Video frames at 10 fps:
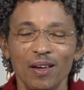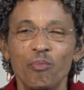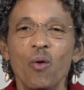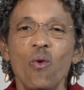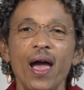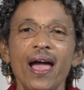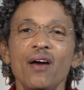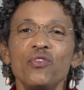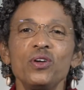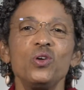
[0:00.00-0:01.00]
But
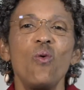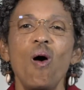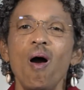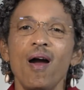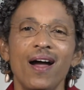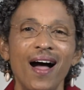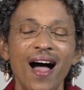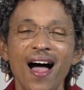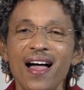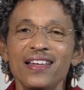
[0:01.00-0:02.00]
wherever you are,
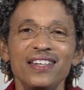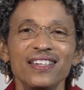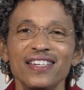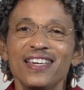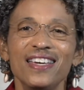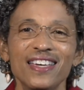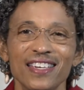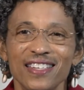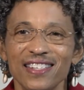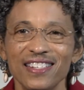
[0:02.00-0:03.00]
God
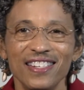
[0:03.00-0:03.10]
is.